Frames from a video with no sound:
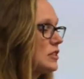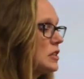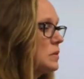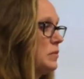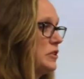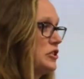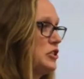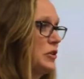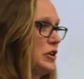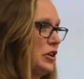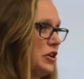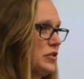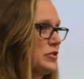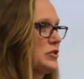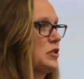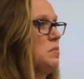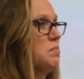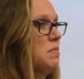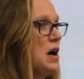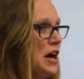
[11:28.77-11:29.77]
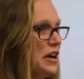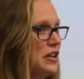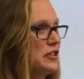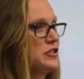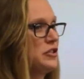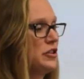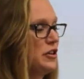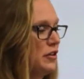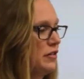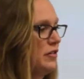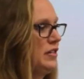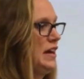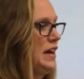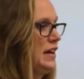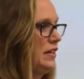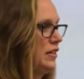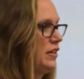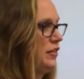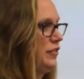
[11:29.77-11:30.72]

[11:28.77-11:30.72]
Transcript: But you can also monitor then the